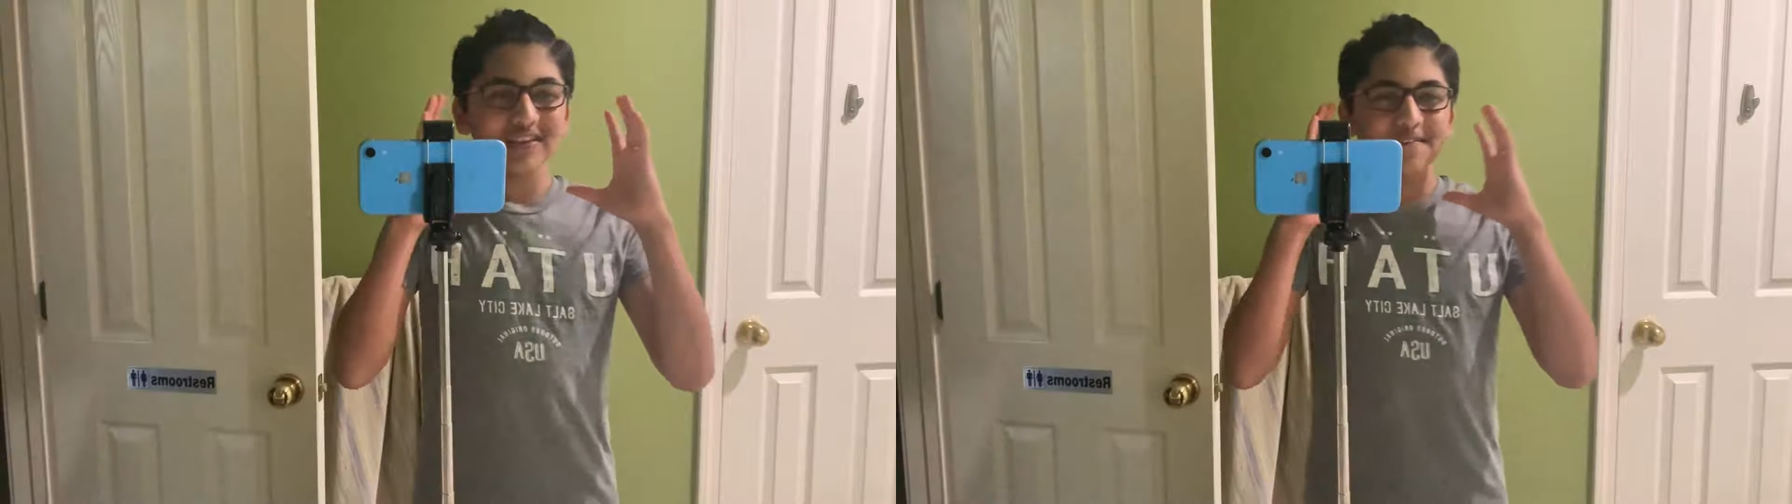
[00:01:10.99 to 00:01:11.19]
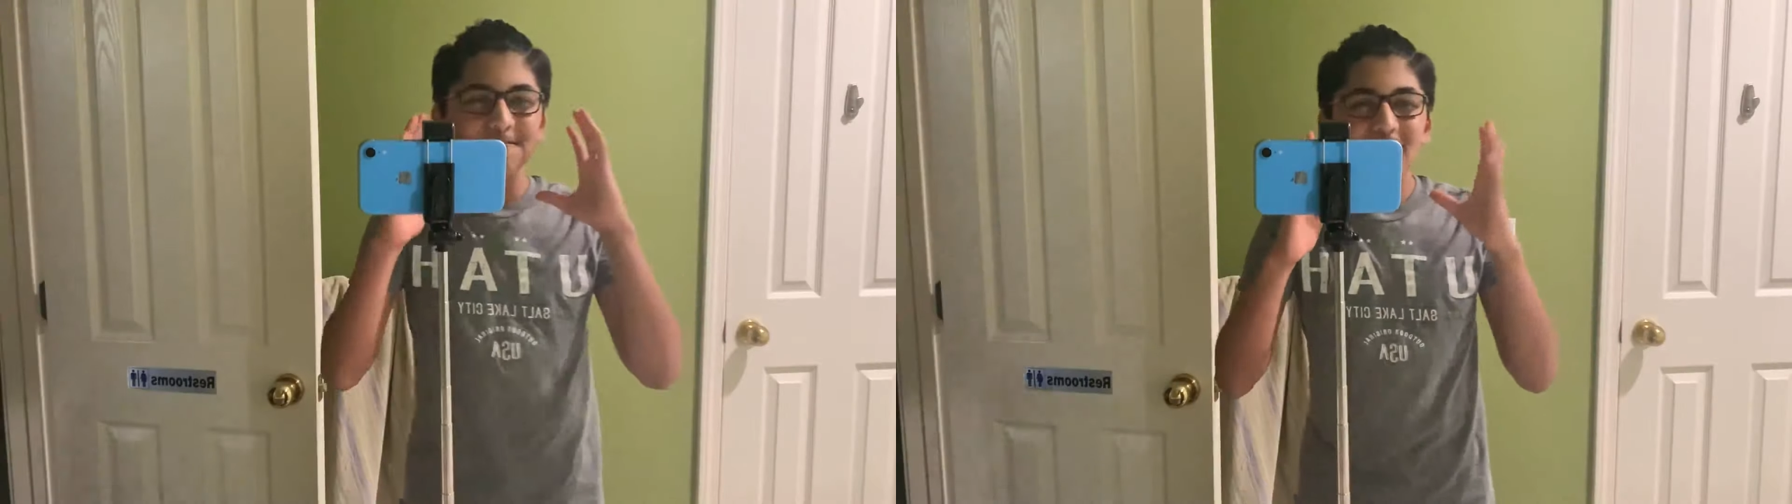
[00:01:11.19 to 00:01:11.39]

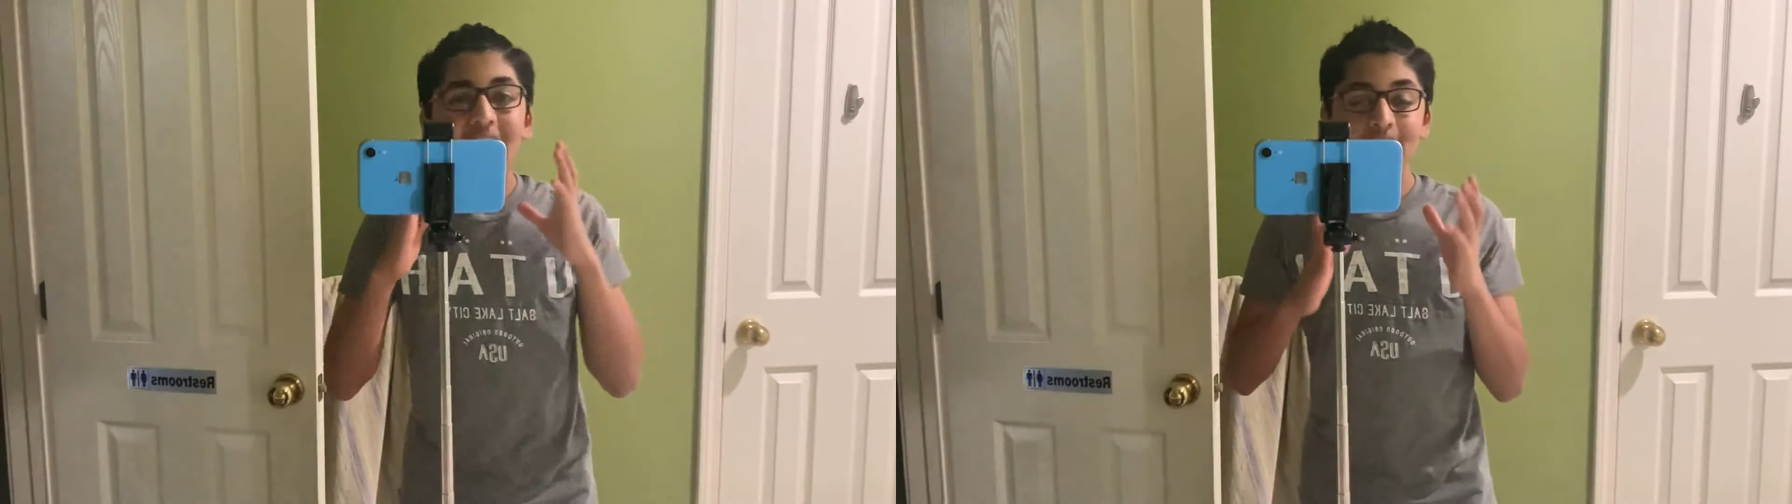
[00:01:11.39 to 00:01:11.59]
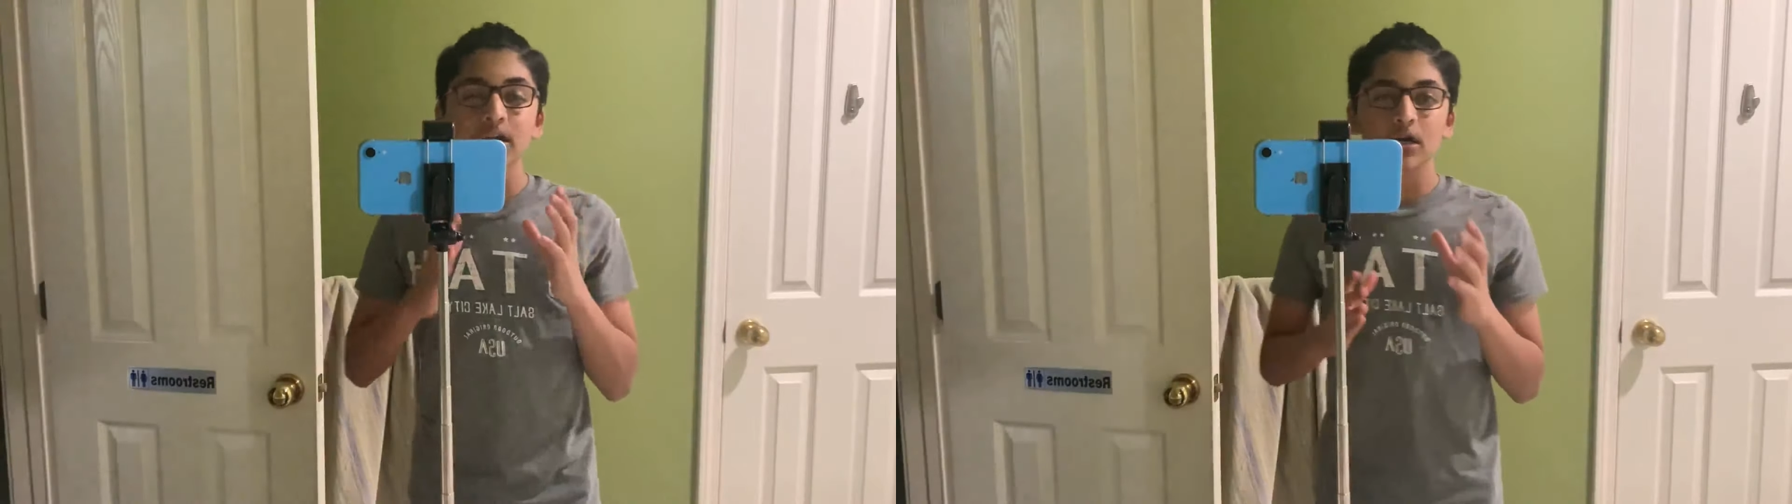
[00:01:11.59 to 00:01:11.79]
really
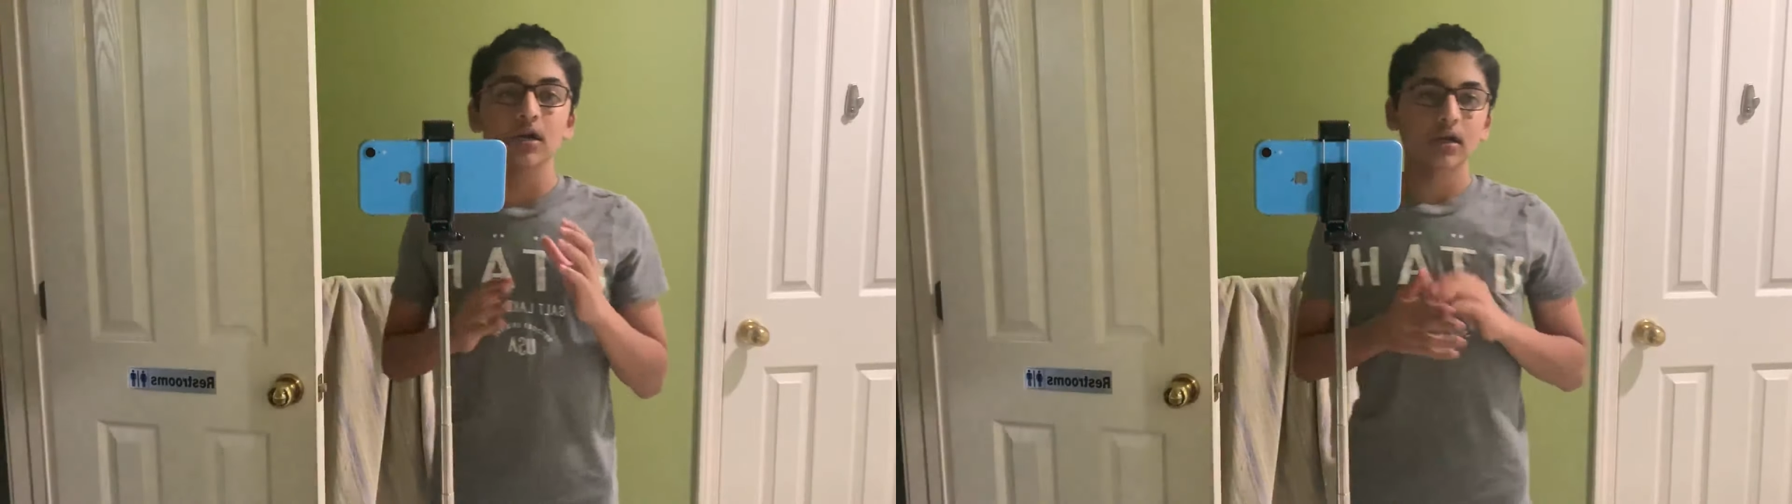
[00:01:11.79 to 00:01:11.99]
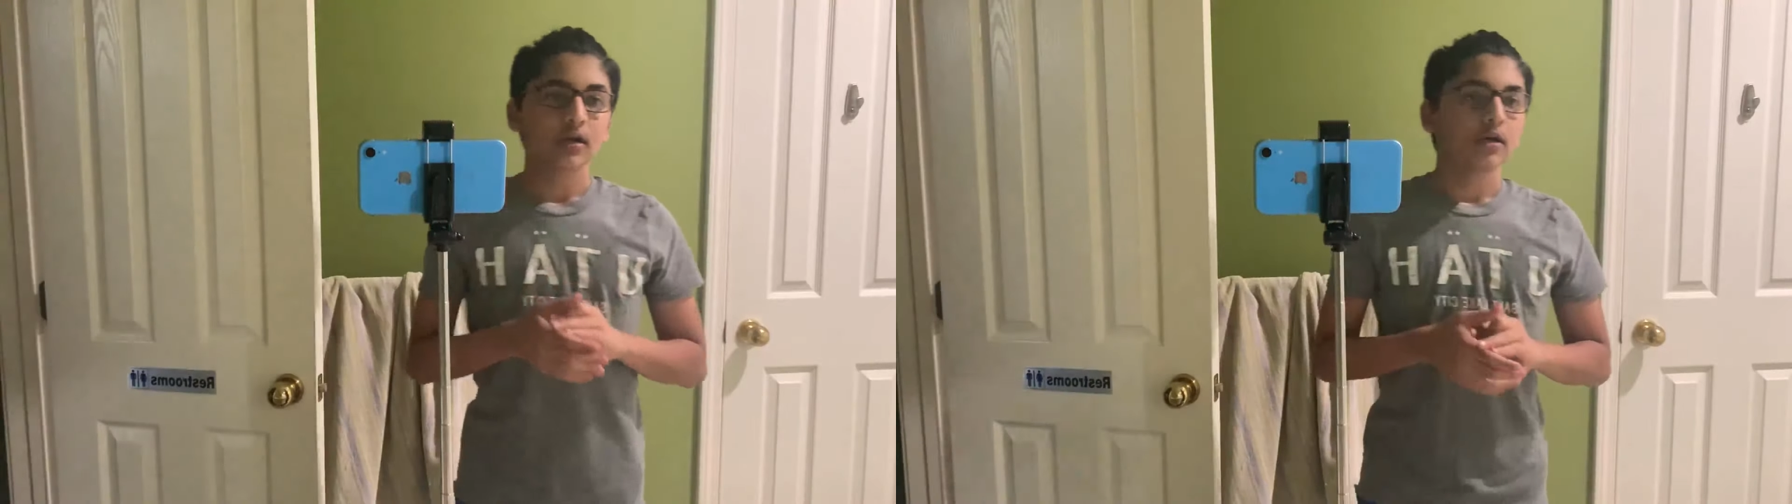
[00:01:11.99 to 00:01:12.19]

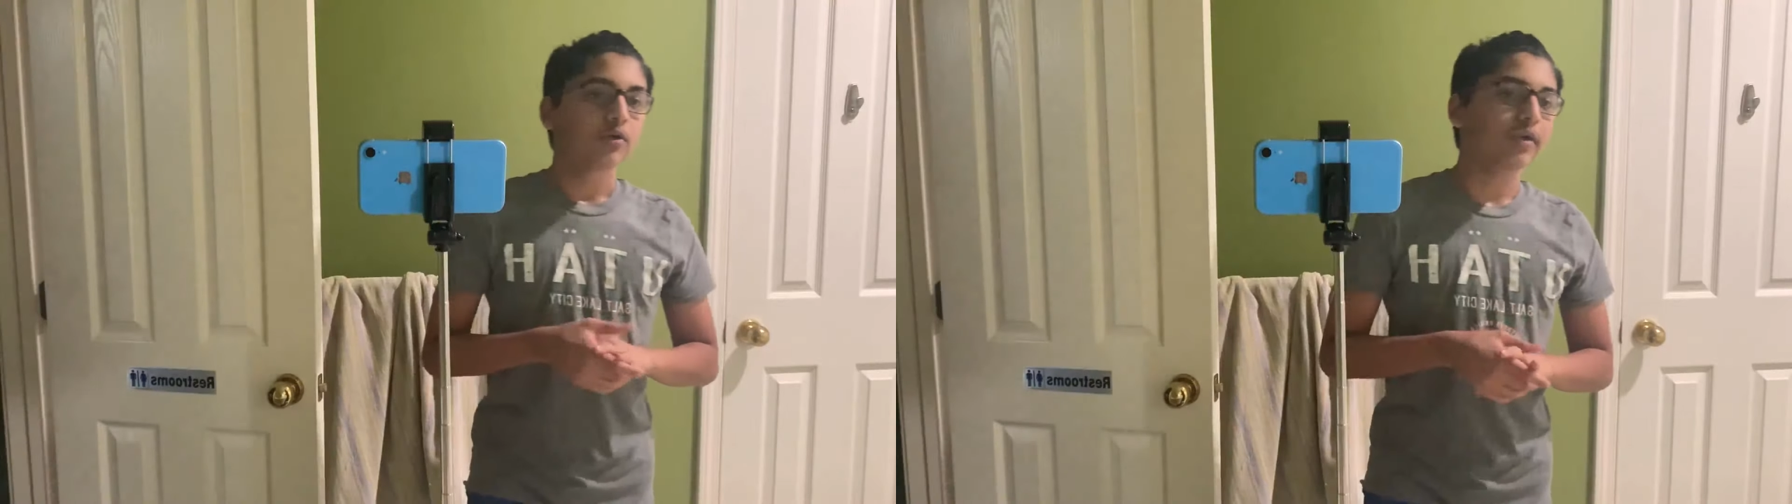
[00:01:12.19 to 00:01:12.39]
fire